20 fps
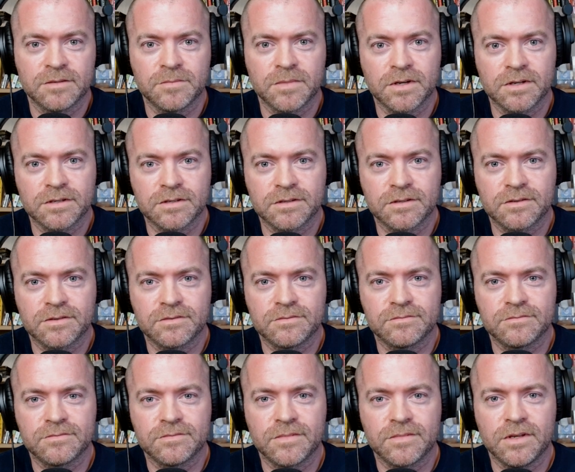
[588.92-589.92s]
But,
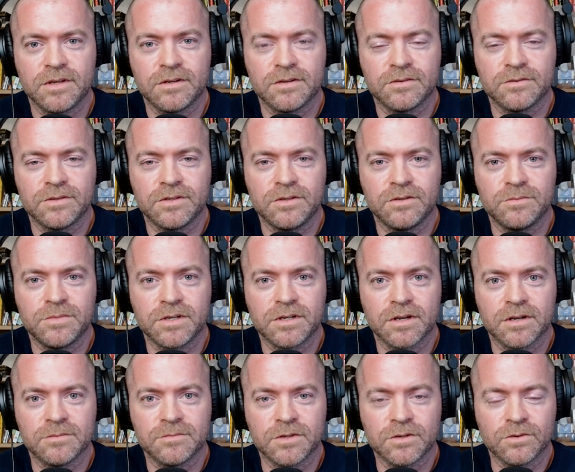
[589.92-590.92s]
you know, when you
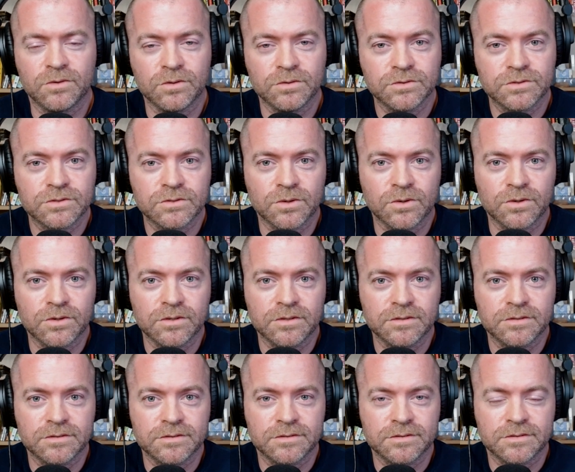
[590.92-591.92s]
become an old
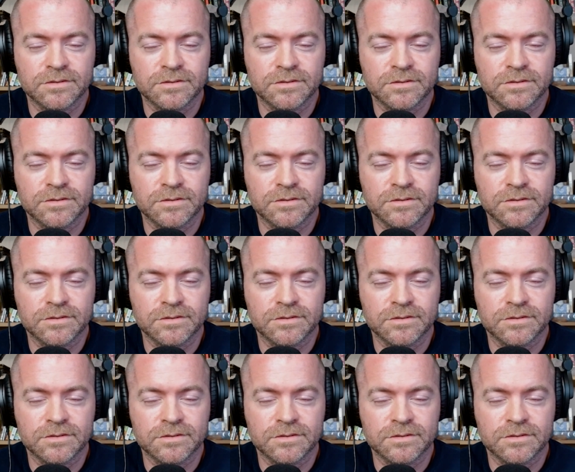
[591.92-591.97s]
soul